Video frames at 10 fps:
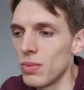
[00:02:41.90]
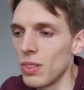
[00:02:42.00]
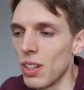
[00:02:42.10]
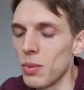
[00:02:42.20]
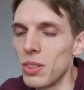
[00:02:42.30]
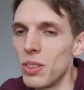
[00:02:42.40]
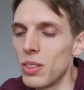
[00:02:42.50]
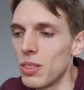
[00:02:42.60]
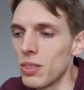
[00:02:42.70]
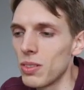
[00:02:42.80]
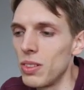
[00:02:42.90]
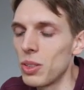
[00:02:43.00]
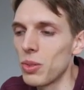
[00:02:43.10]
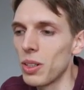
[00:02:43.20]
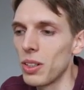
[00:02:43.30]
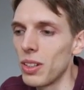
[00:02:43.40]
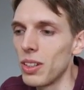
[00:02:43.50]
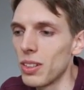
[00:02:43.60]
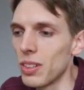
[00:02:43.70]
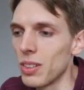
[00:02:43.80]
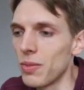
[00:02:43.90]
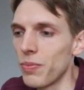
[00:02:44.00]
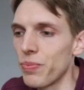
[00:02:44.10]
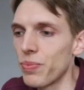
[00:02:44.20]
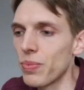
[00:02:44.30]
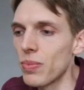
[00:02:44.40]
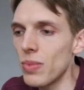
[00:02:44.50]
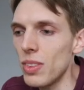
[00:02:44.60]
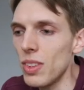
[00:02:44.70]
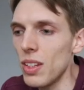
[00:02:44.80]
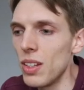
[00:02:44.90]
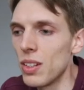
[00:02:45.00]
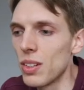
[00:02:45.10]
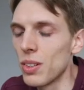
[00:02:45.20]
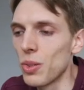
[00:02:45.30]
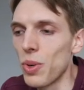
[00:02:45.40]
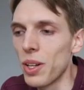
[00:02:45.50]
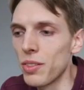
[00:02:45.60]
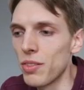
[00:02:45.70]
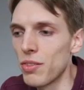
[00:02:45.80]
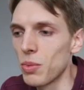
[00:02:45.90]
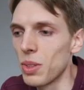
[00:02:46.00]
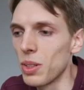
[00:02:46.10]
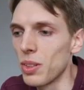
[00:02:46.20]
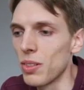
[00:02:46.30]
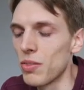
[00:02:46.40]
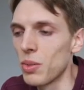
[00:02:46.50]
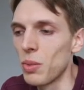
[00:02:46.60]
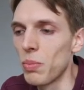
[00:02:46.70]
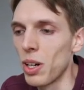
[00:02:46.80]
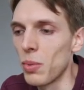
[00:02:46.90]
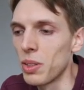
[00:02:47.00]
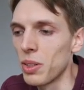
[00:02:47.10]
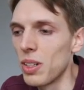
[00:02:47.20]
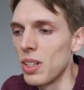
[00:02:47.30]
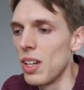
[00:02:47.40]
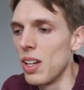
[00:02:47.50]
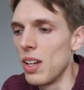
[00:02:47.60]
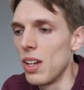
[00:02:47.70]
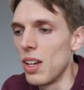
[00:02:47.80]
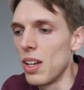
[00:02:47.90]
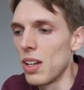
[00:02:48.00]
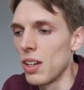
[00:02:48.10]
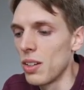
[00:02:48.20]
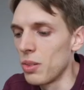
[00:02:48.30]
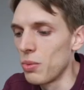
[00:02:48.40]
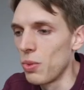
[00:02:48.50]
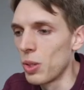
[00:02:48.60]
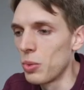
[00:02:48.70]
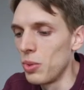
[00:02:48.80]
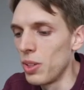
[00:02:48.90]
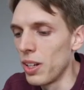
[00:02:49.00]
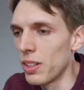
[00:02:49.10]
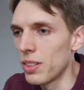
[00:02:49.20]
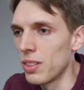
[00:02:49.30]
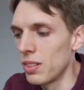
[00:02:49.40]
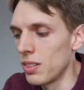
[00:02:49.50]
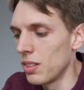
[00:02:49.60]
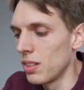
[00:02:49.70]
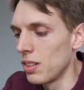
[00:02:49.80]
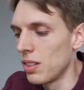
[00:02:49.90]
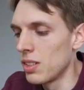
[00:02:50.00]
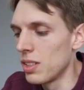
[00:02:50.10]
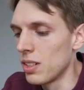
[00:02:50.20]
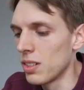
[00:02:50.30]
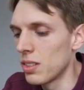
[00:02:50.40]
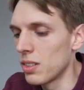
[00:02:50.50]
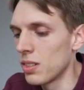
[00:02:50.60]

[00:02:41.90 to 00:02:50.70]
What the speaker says: was distracting the 1 from the parameter, and what we will get is that